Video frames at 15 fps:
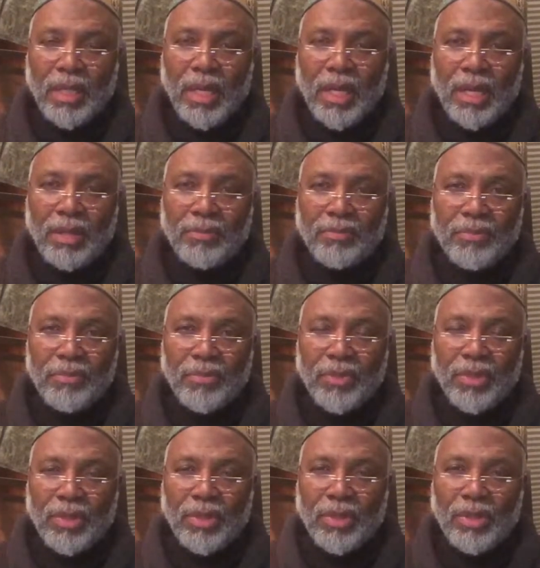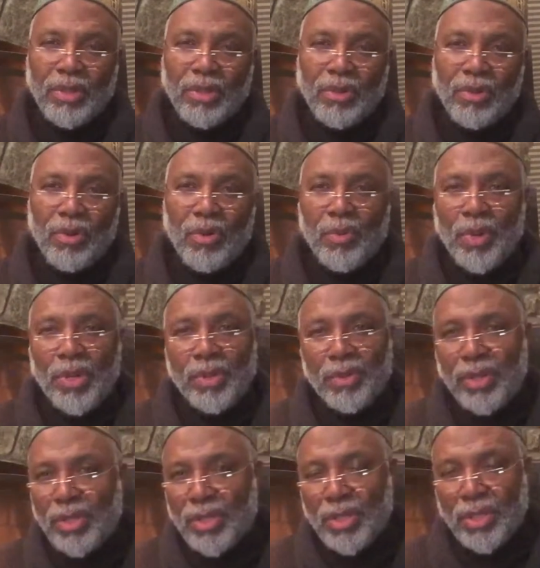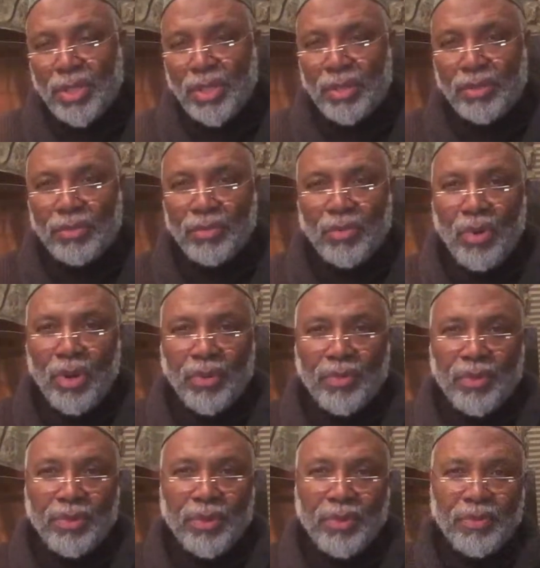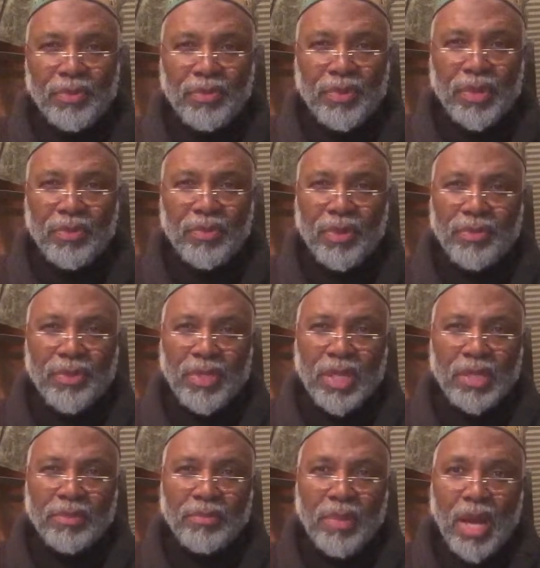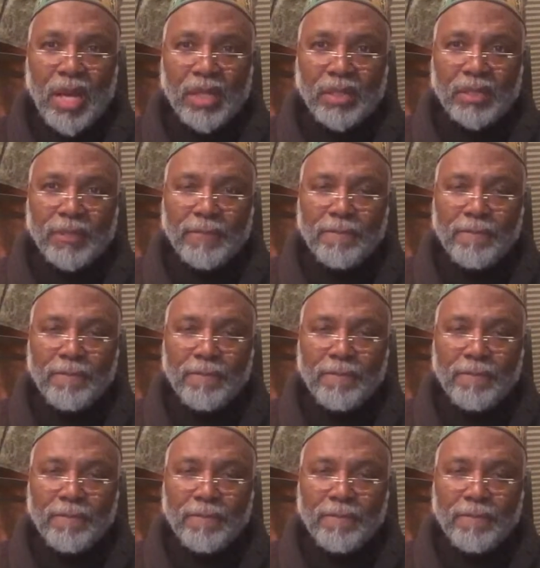or whether it's the water from the Flint River, doesn't matter.